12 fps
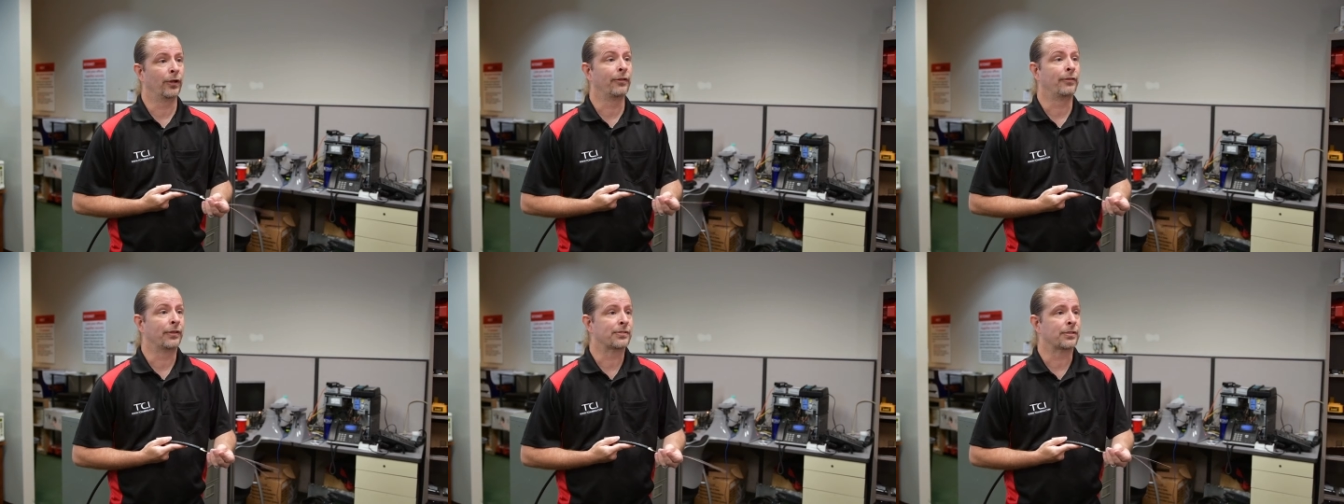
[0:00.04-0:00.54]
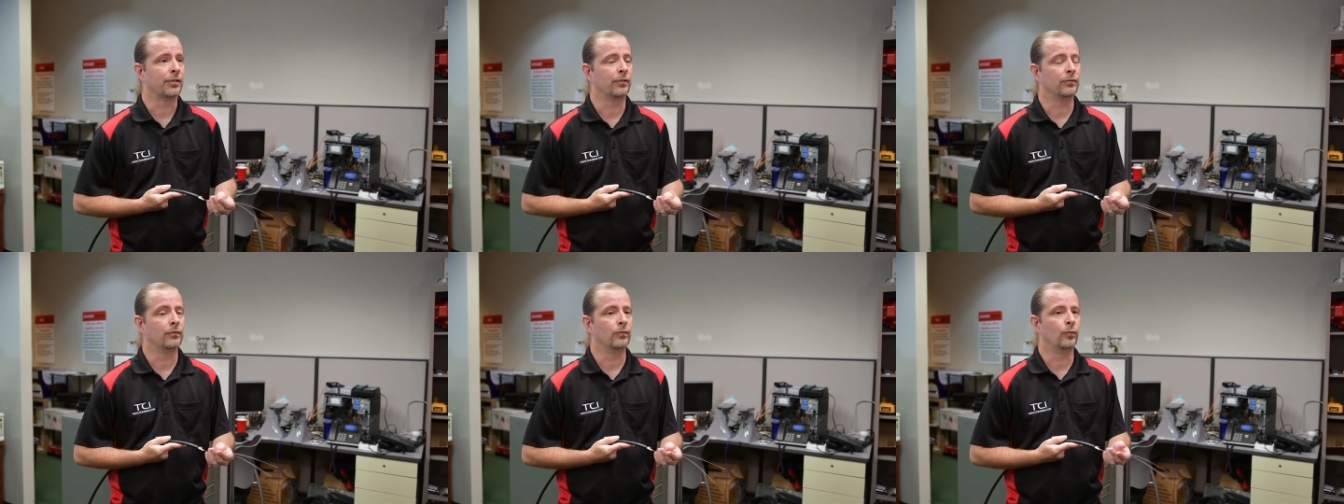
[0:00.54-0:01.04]
the things
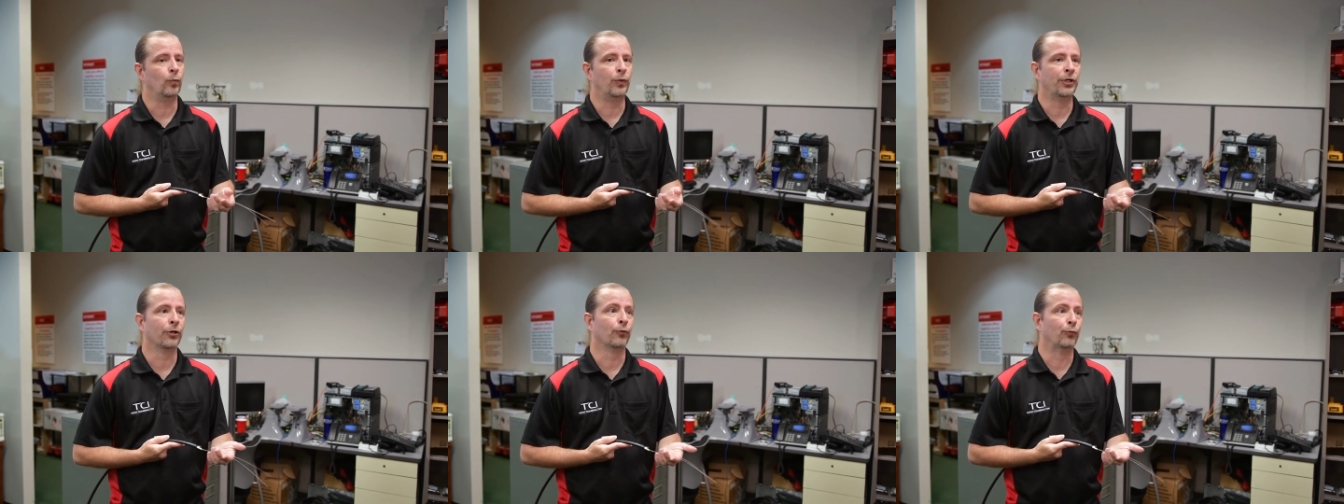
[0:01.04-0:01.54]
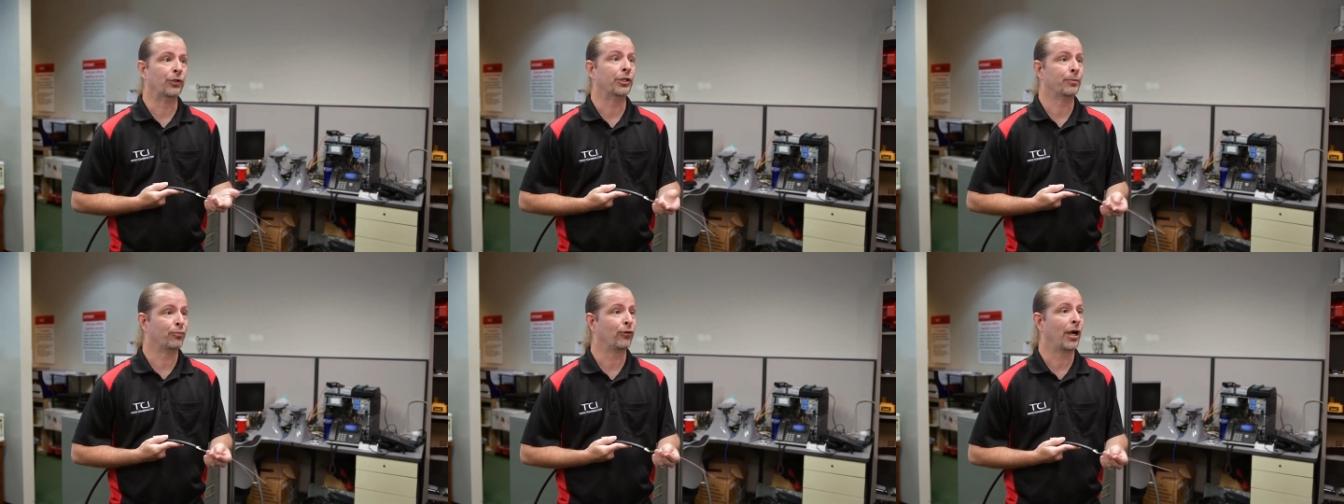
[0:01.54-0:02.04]
that we are
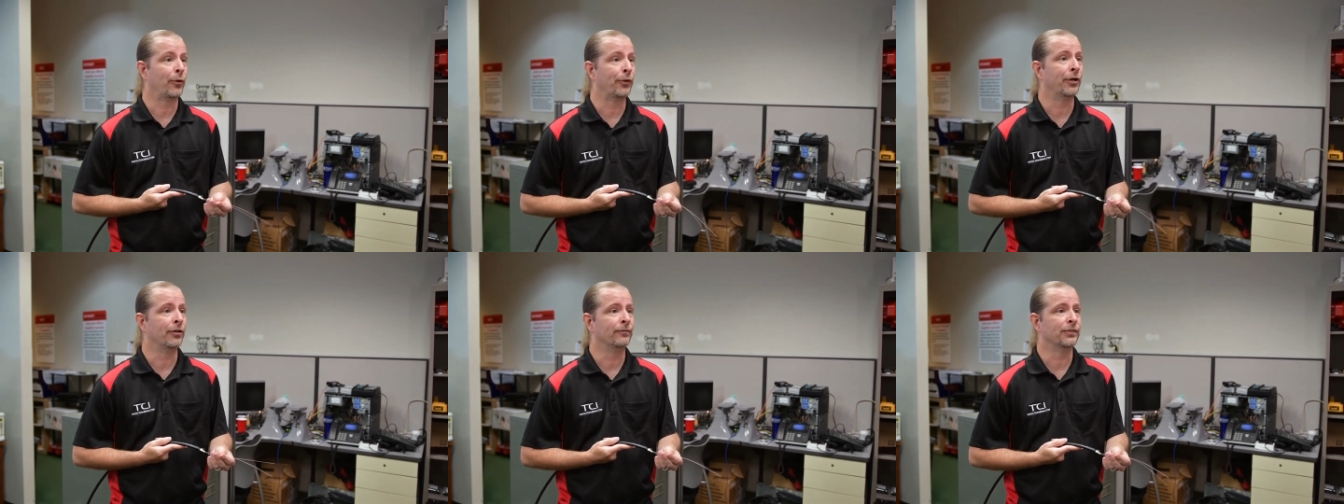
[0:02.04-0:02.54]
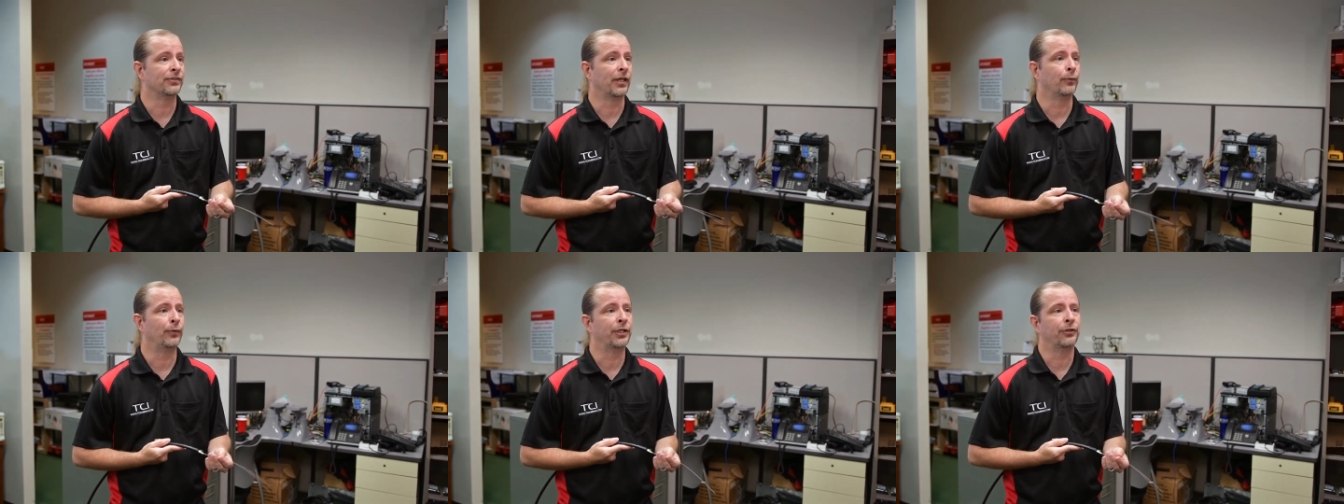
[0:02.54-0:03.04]
really proud of is
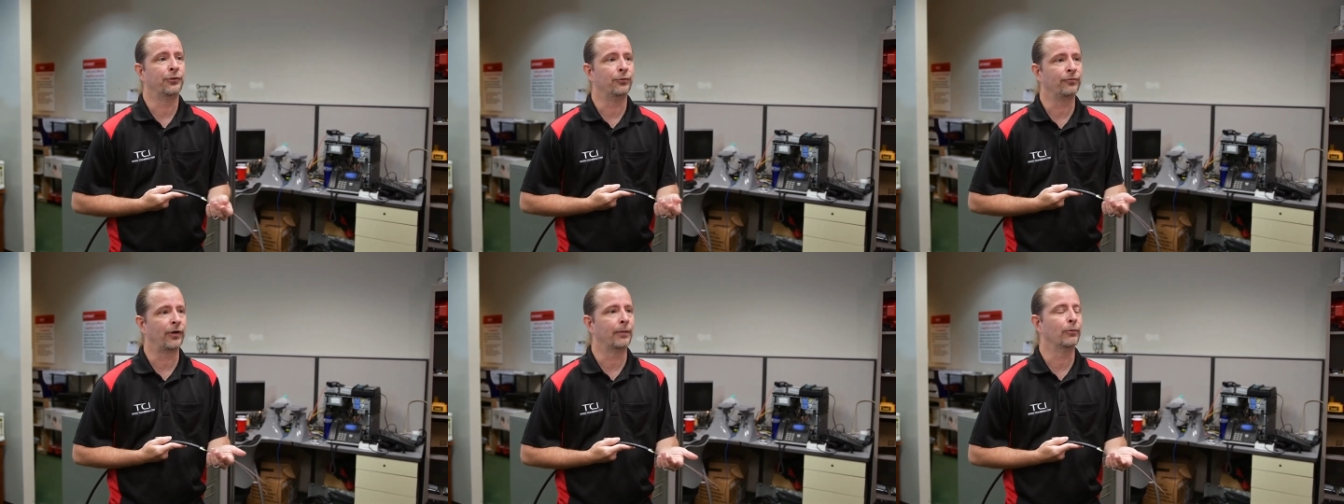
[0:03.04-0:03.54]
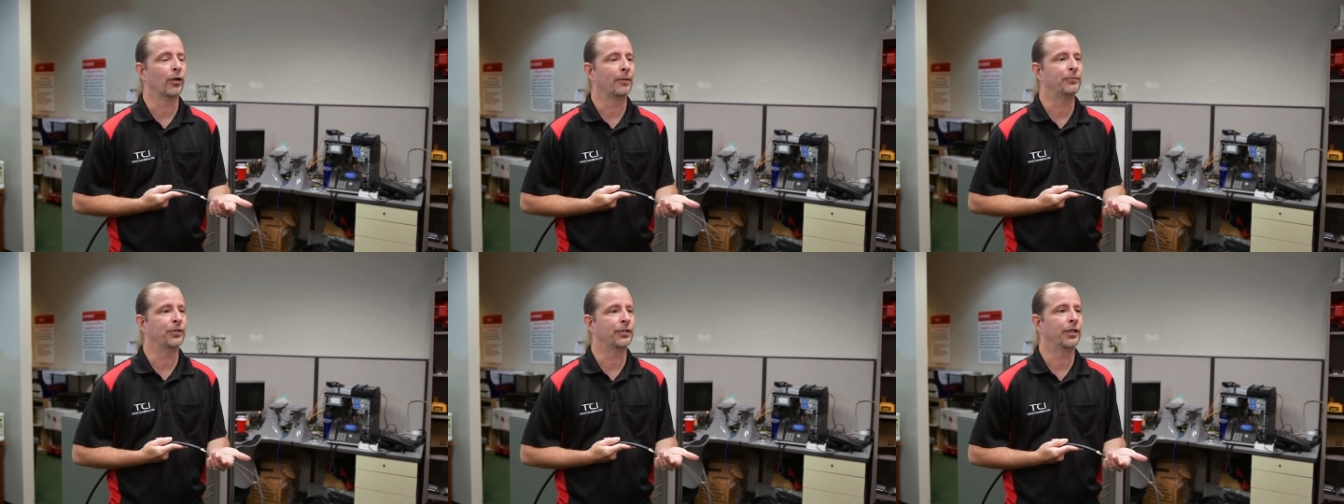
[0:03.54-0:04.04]
that we can do fiber
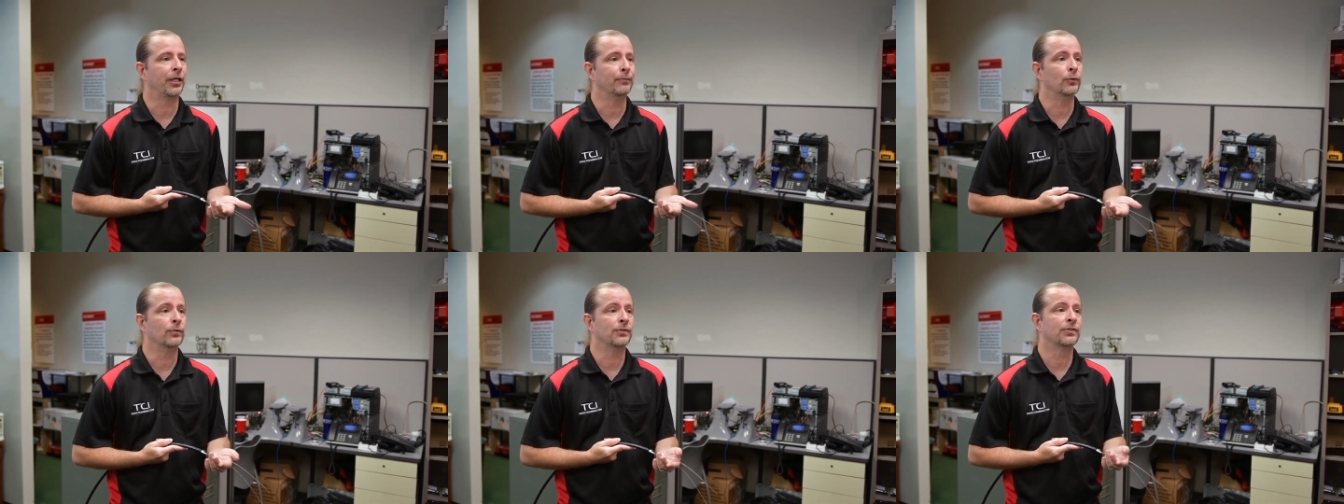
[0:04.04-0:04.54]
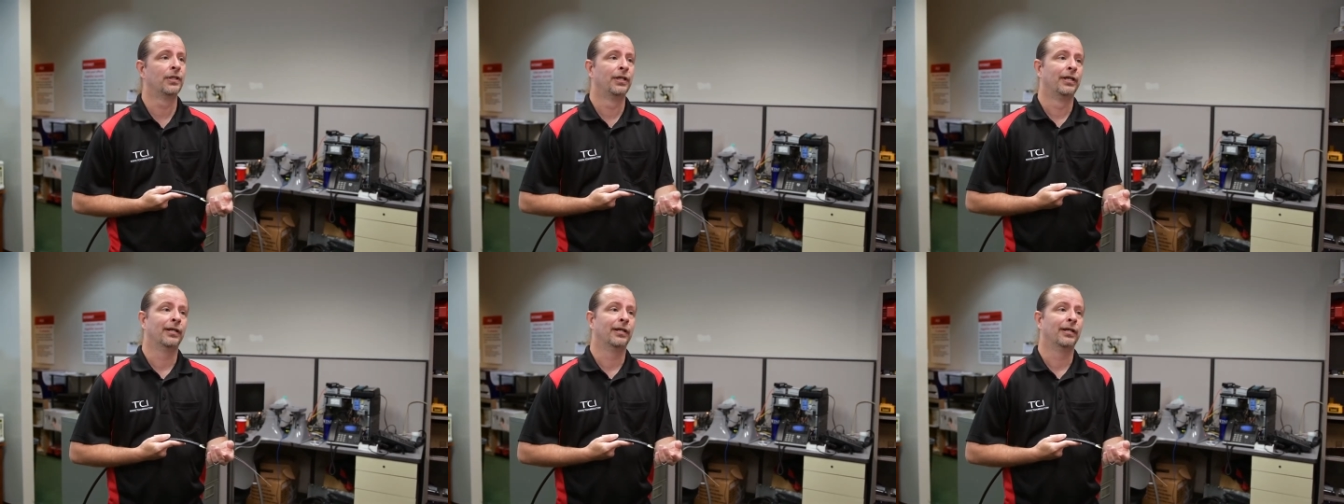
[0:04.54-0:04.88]
optic cables.